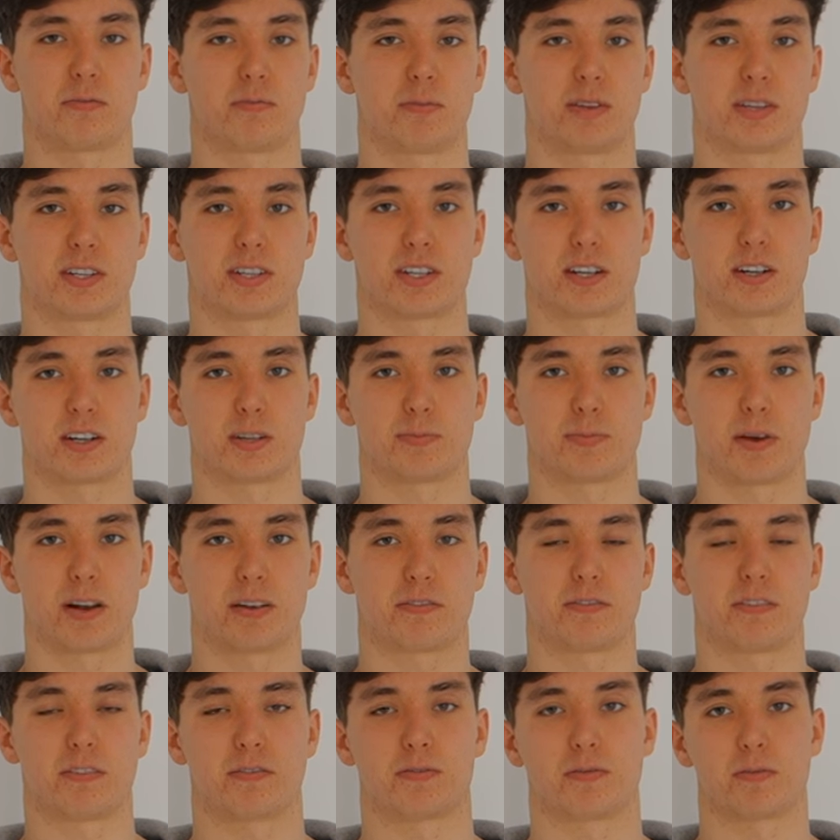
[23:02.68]
from this series,
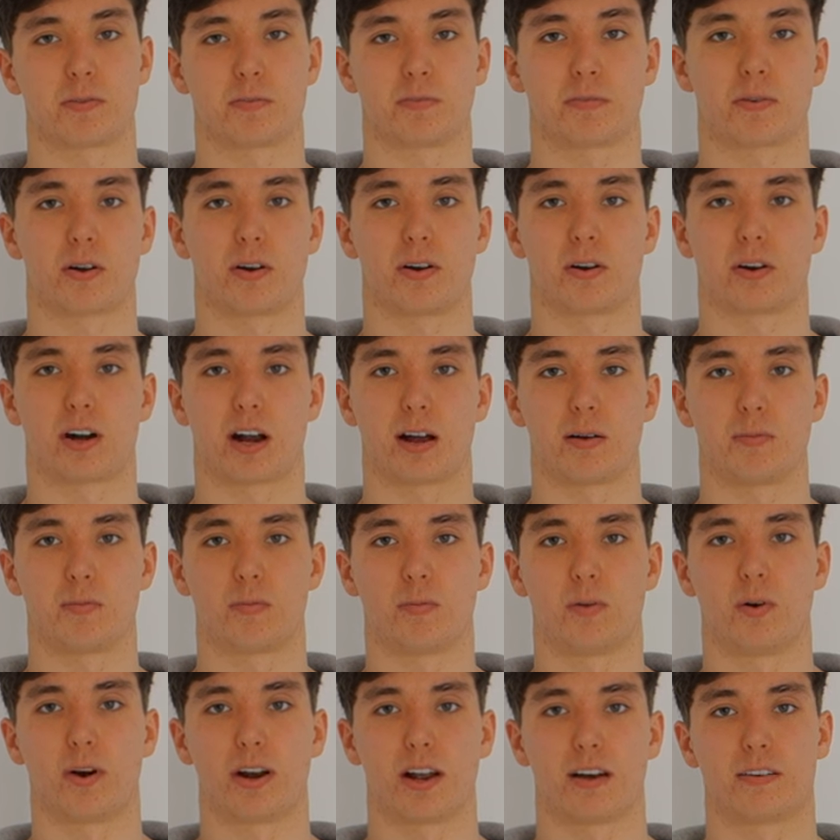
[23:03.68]
benefit from the program,
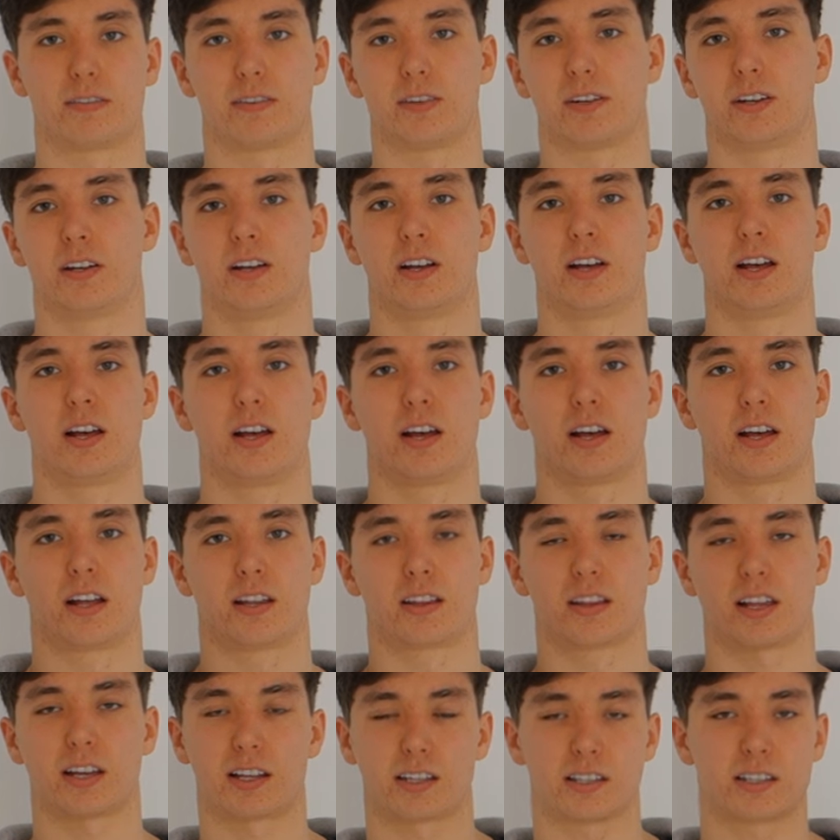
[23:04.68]
whatever.
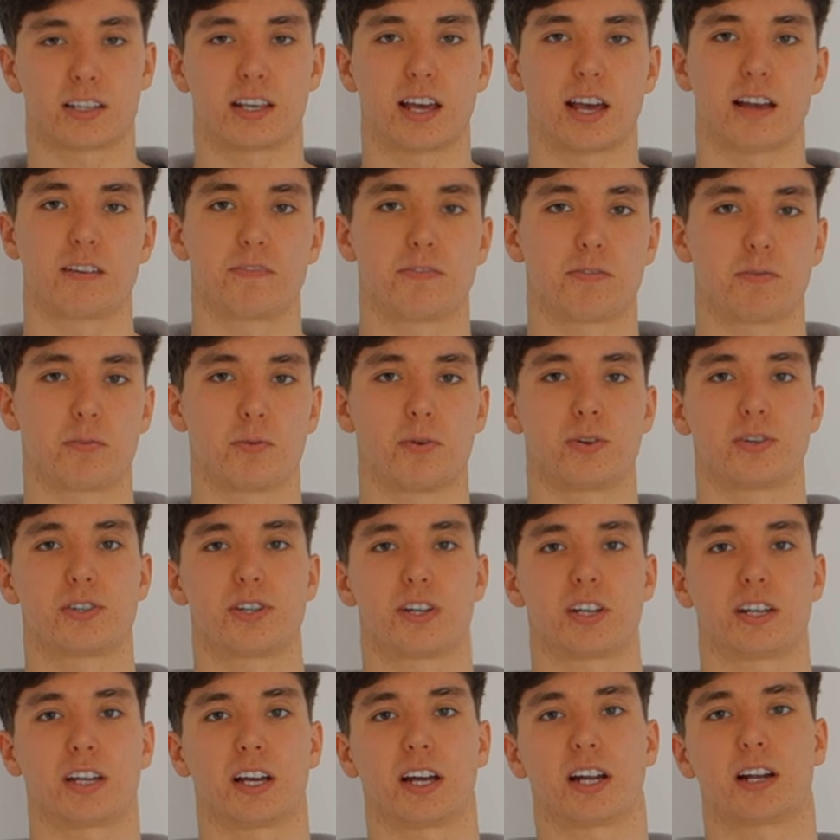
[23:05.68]
Thanks again for
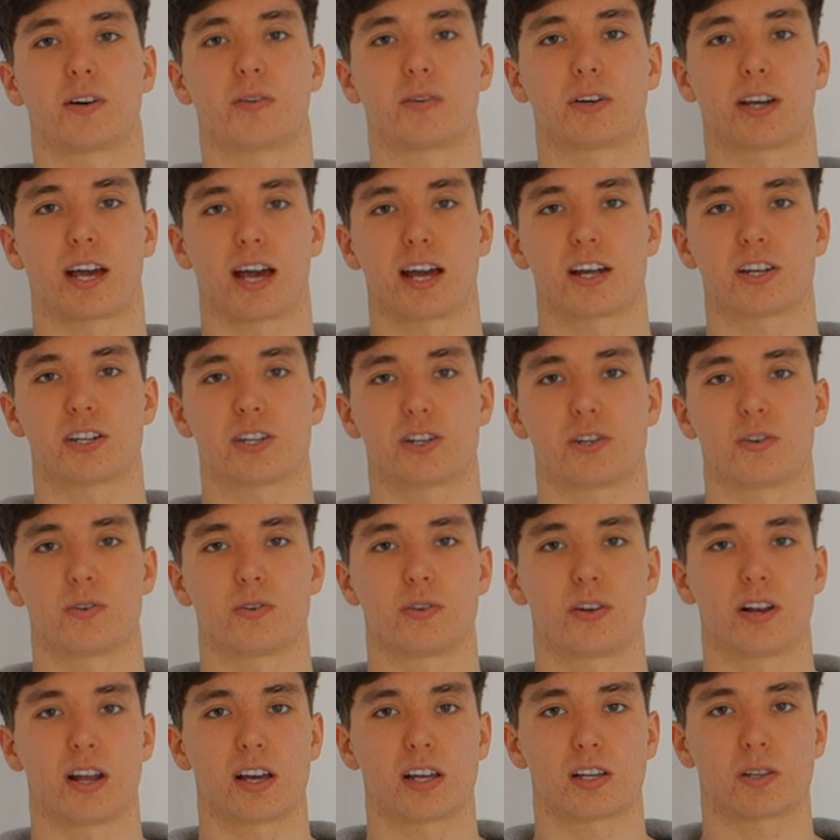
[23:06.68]
watching and I'll catch
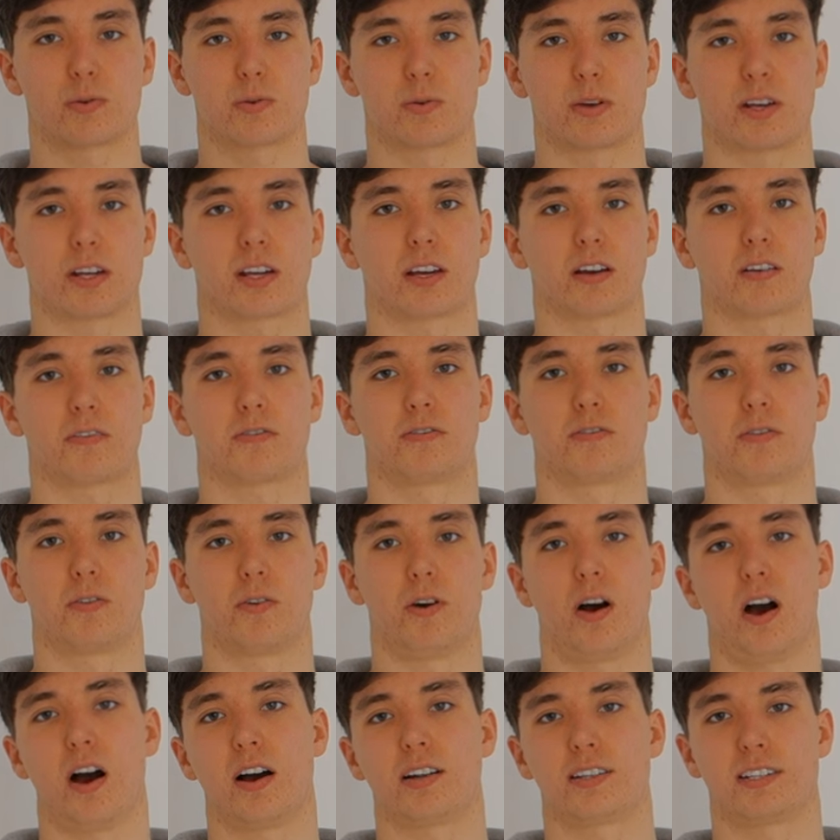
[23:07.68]
you next week
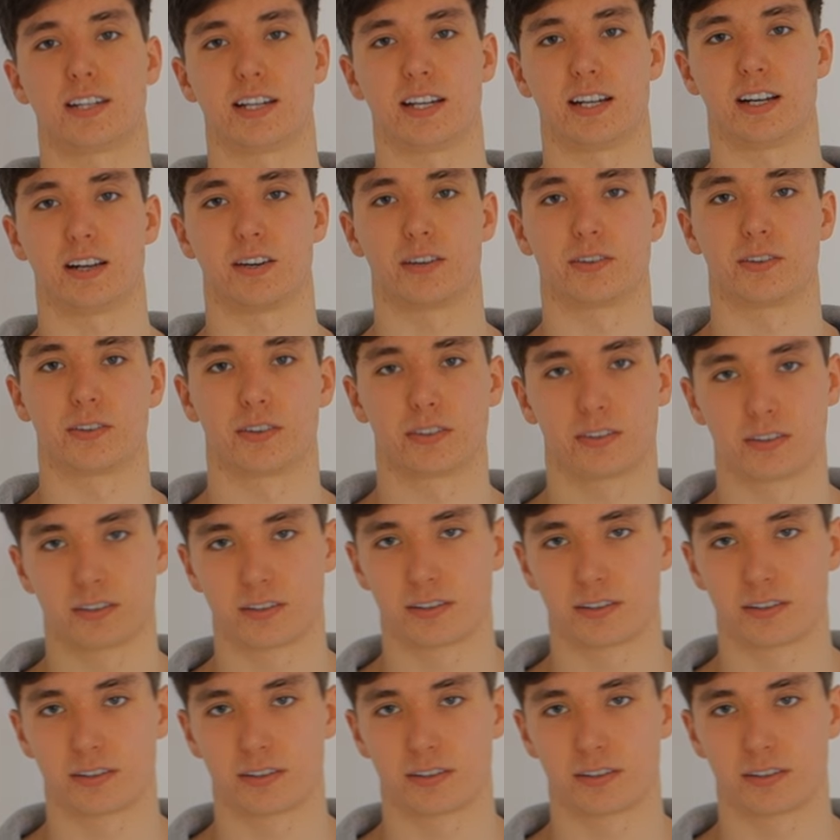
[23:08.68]
for our deload.